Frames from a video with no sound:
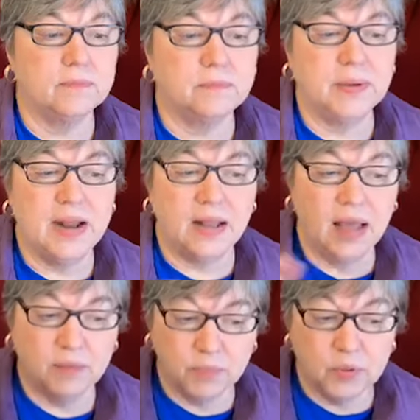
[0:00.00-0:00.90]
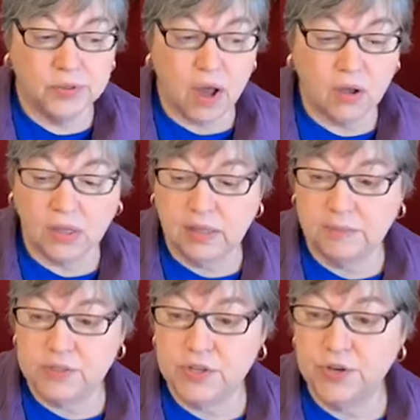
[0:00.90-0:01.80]
But I like bulldog
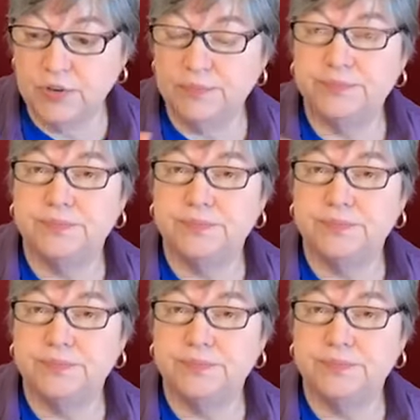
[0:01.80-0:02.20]
clips too.